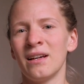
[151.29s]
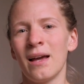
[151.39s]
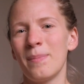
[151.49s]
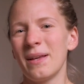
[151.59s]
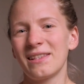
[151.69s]

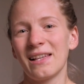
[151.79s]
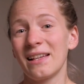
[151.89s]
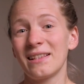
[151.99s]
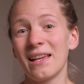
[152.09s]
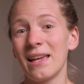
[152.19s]
a
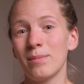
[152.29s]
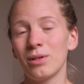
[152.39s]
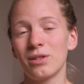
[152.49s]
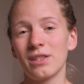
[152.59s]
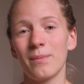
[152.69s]
bedside table
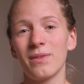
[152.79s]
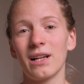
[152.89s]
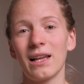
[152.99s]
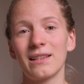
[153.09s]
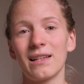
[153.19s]
or something
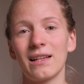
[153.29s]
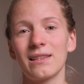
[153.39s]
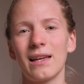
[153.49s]
like that.